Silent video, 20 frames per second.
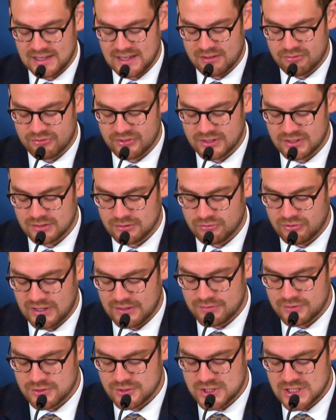African
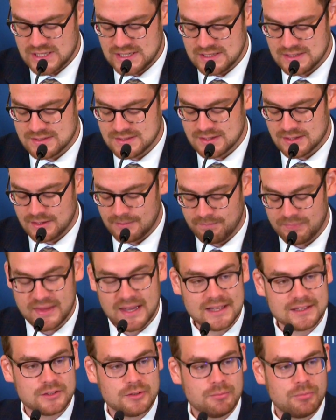refugees
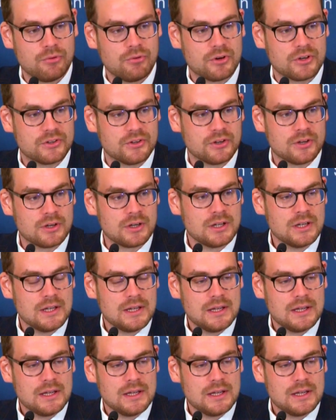at the border.